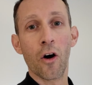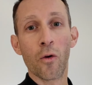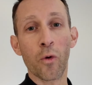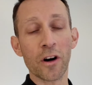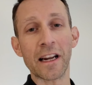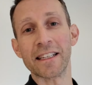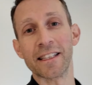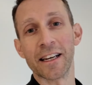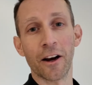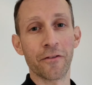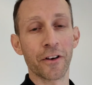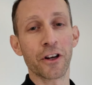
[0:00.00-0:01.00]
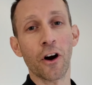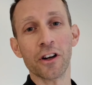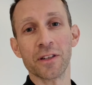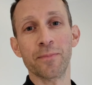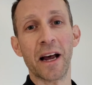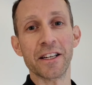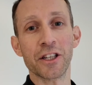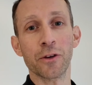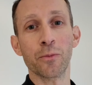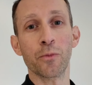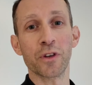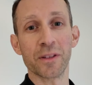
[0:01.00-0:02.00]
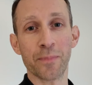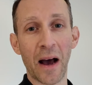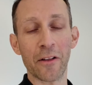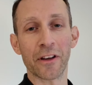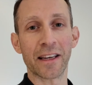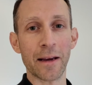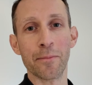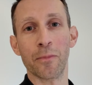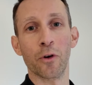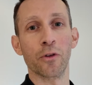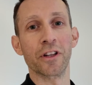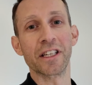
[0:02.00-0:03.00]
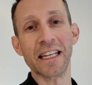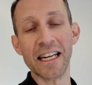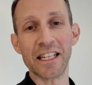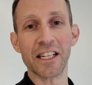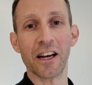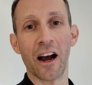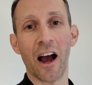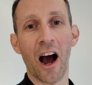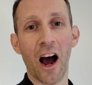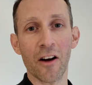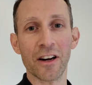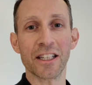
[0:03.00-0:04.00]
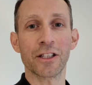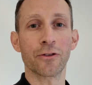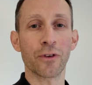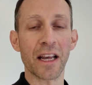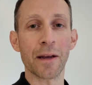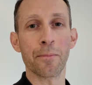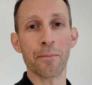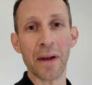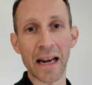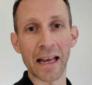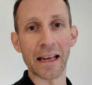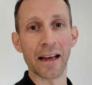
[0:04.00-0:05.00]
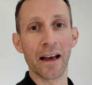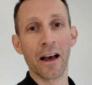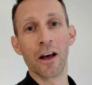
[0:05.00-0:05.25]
One last thing I forgot to mention was about the gimbal, the DJI RS3 Mini.